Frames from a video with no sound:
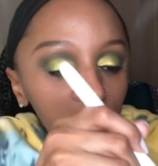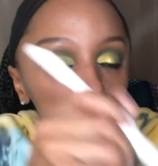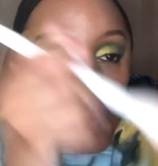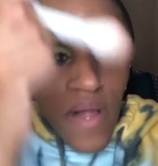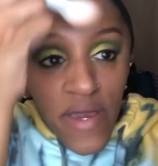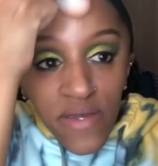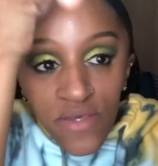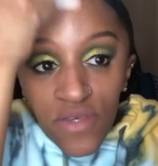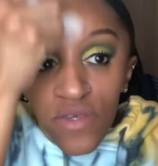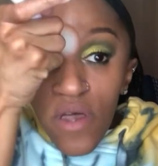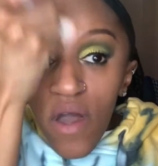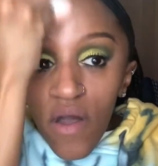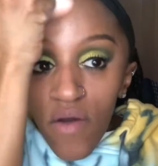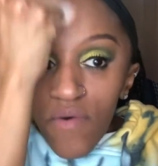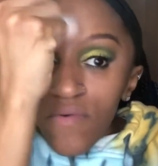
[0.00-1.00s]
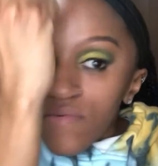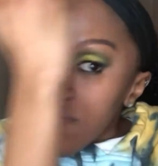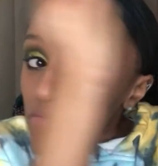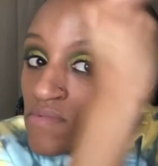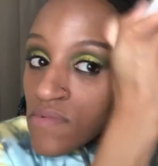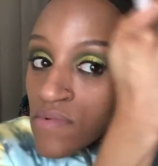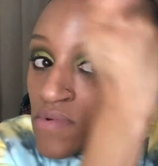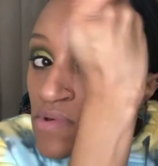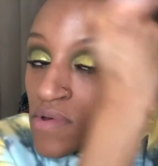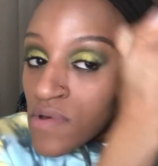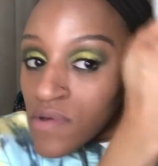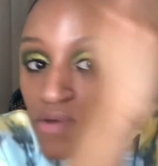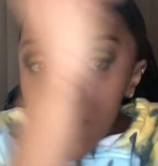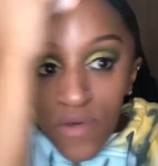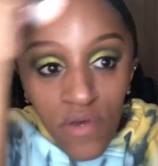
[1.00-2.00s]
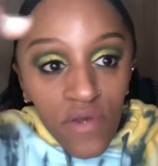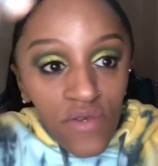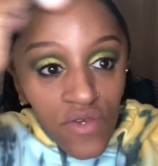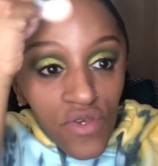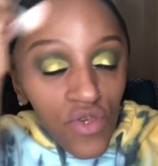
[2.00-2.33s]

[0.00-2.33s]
Like so. This is a